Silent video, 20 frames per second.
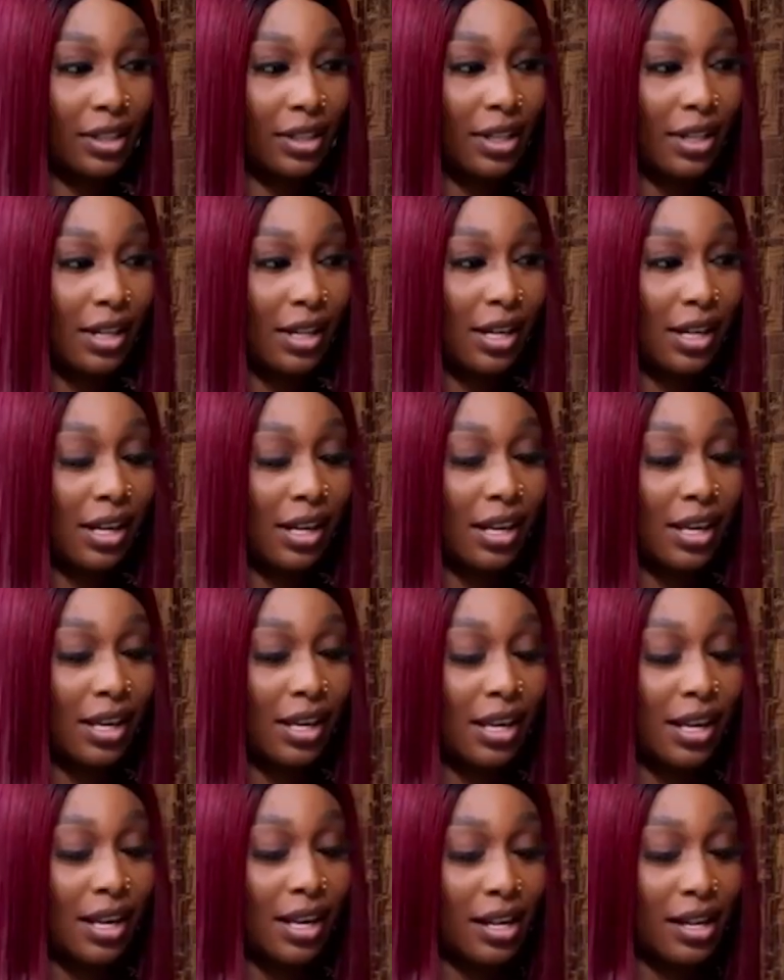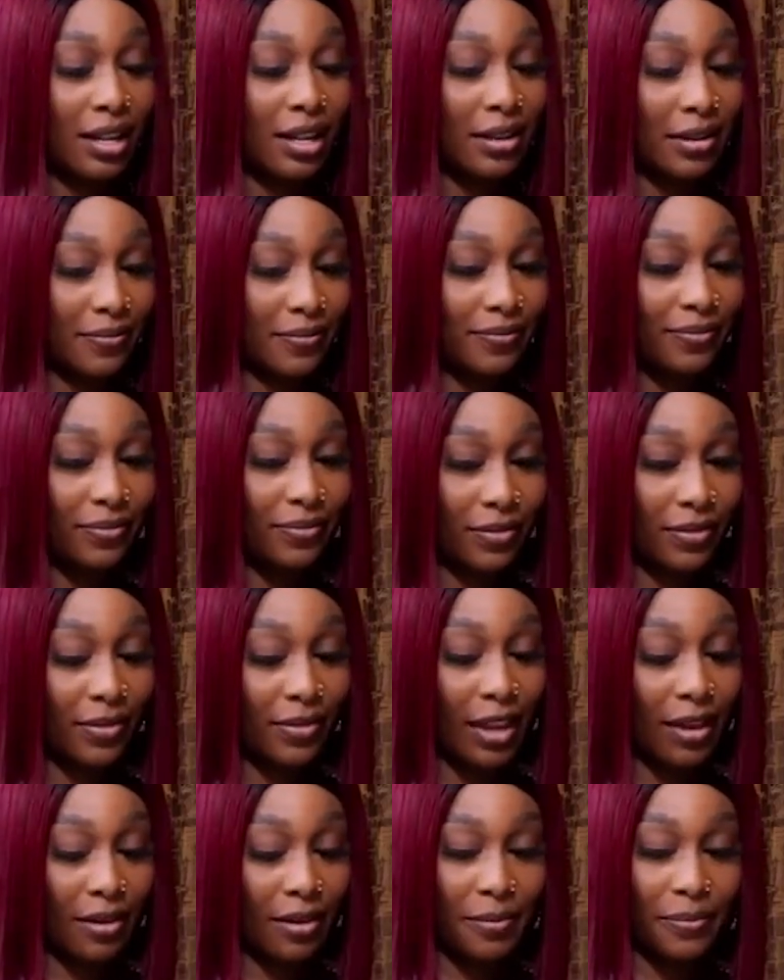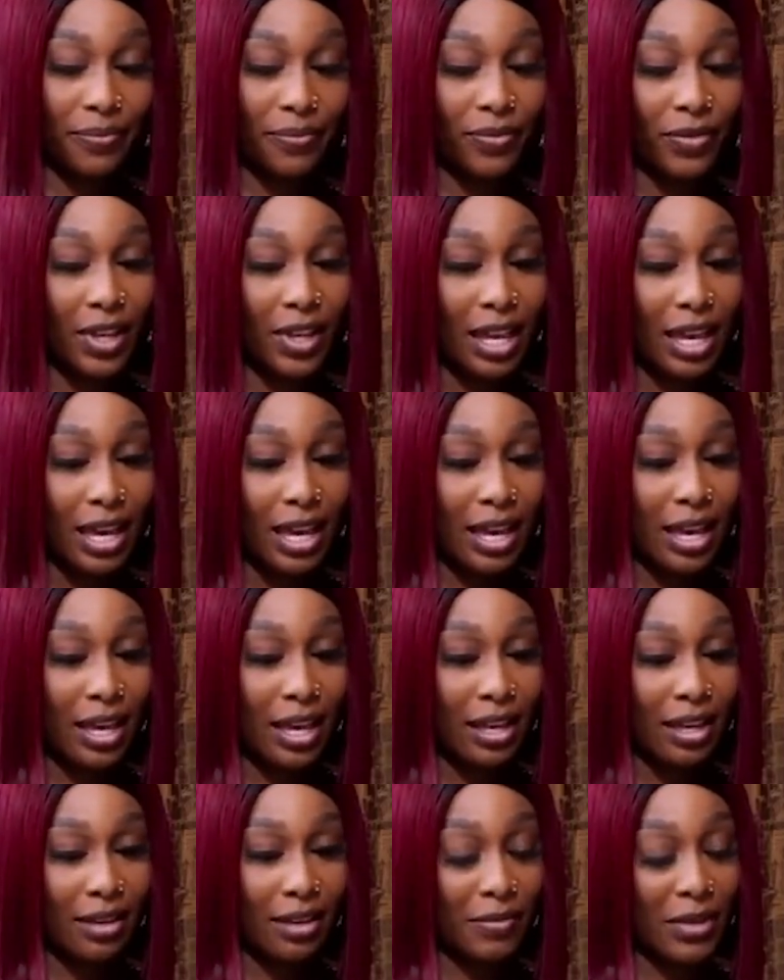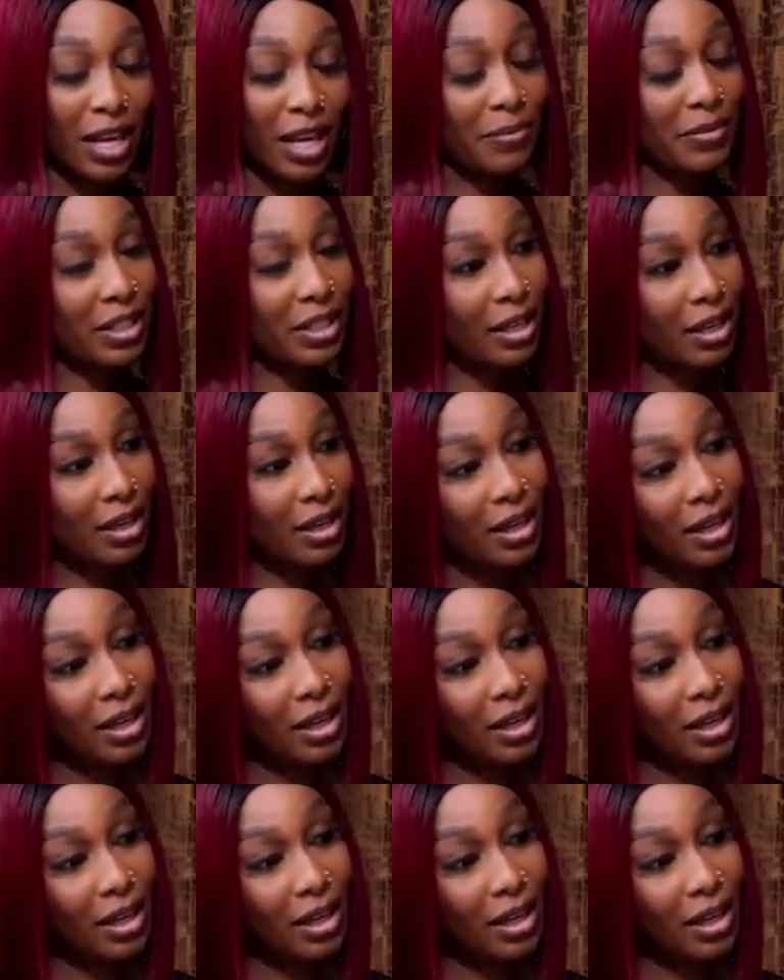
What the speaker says: I reported the new developments at the site to her mother, as if